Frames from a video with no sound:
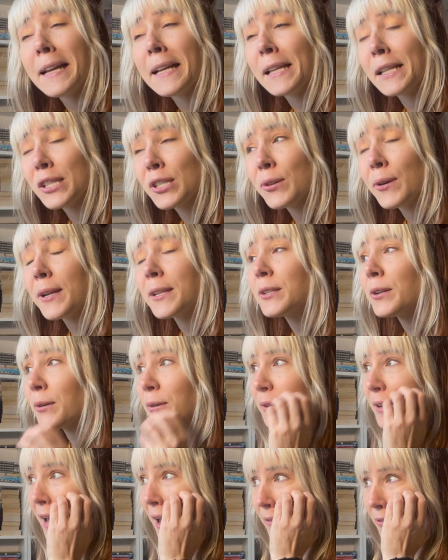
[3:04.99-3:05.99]
And so I
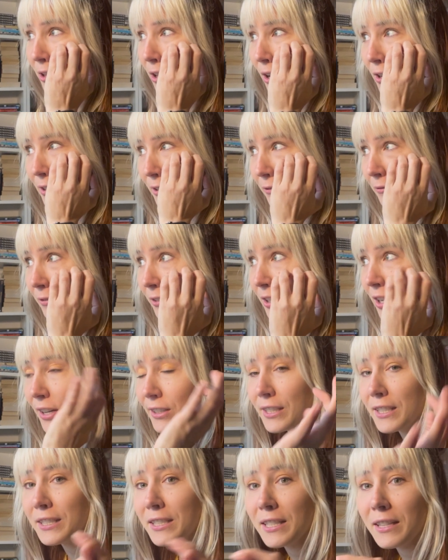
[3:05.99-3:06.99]
don't have a lot of
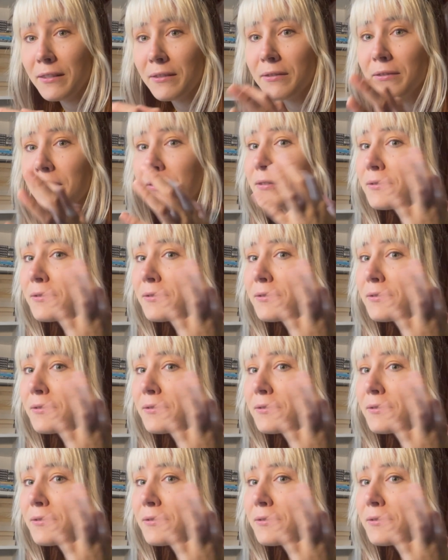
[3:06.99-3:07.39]
cognitive